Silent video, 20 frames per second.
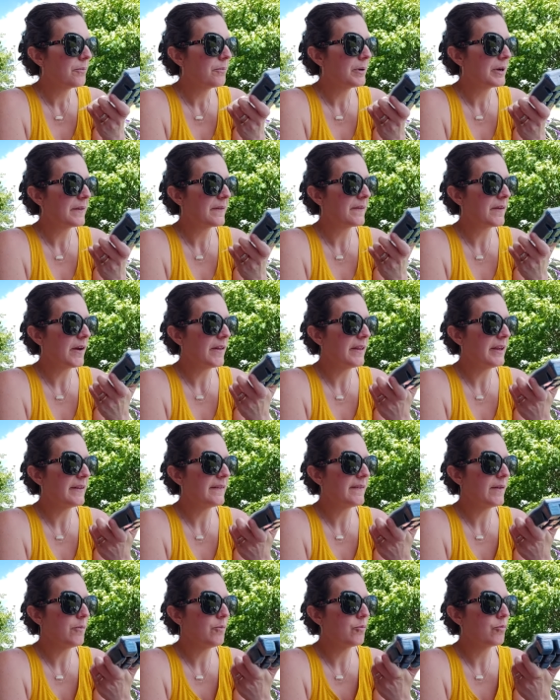But it's got like
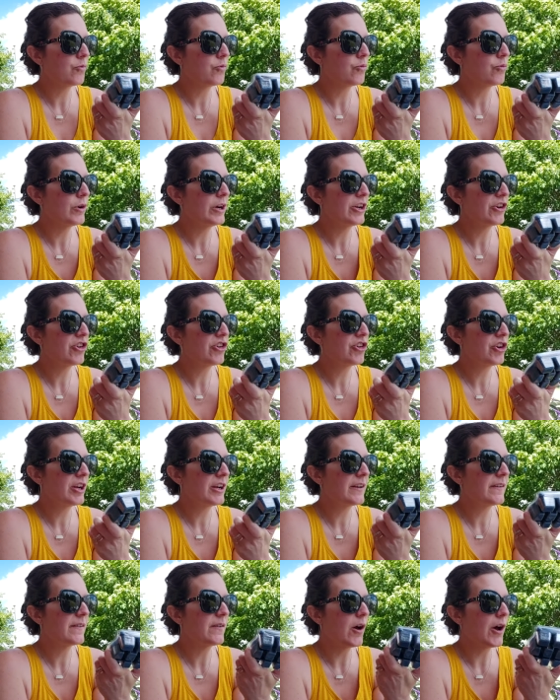some rich,
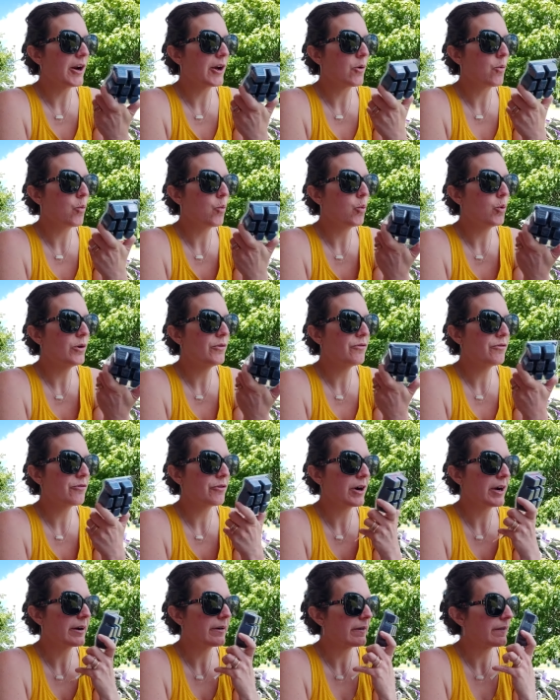exotic wood
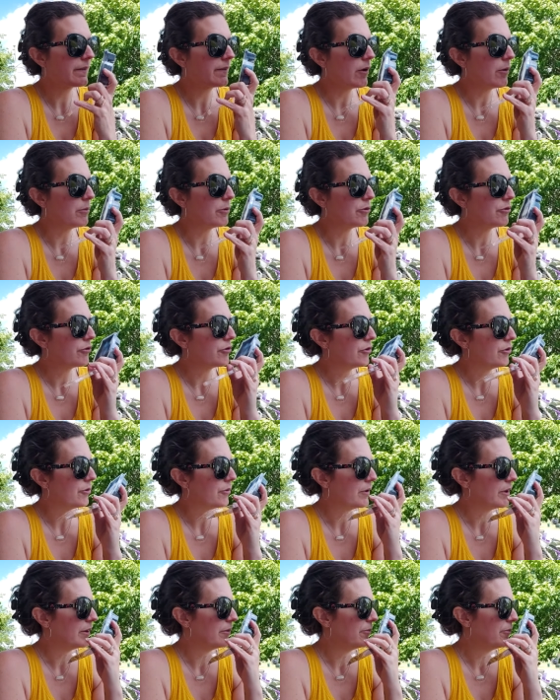fragrance almost
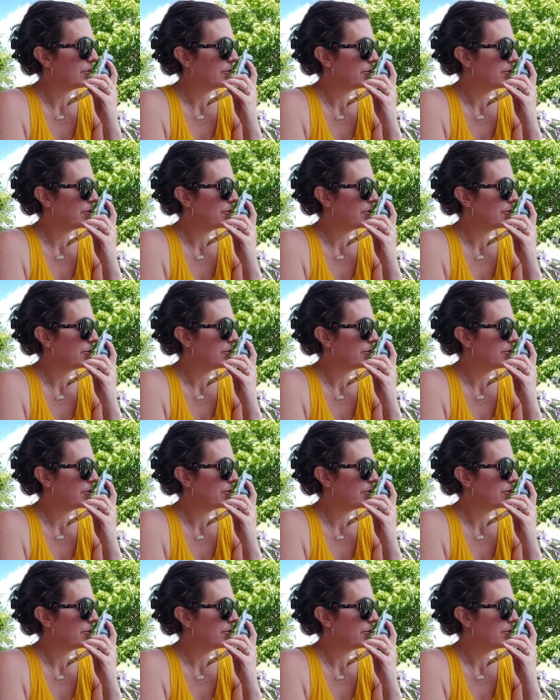to it.